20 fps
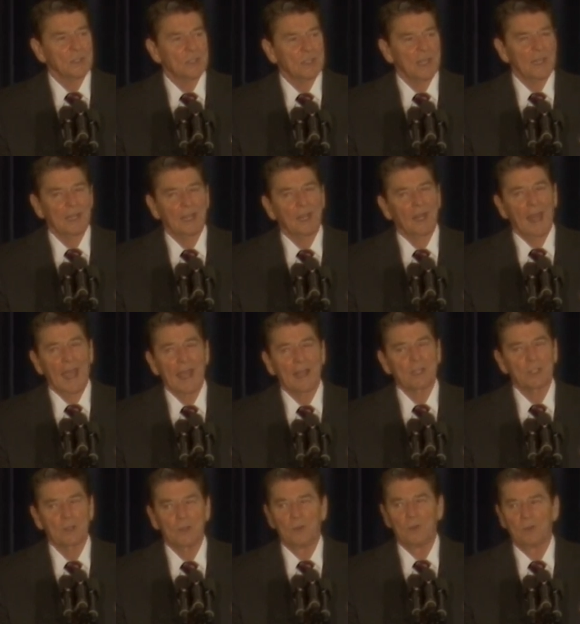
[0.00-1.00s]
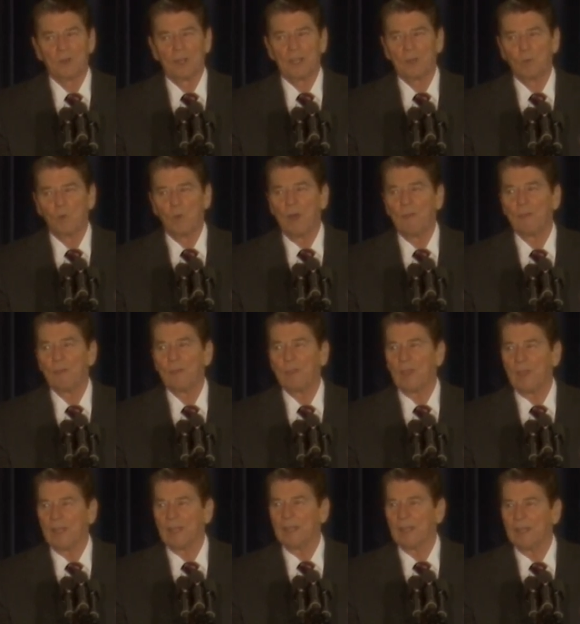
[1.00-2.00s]
said it lacks only one
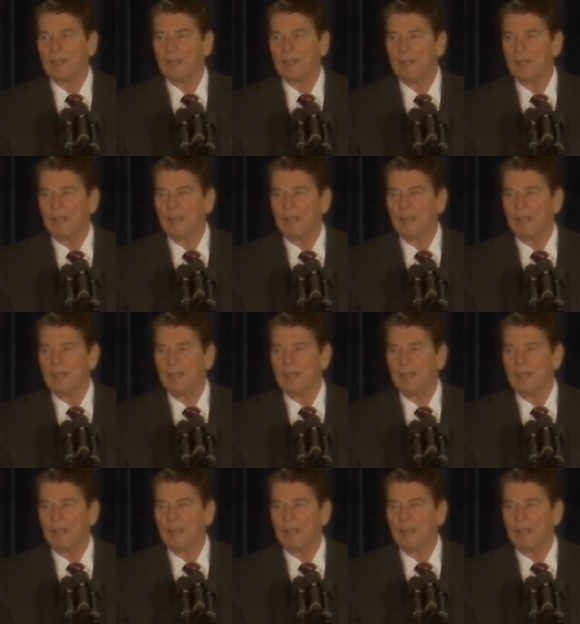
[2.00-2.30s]
thing: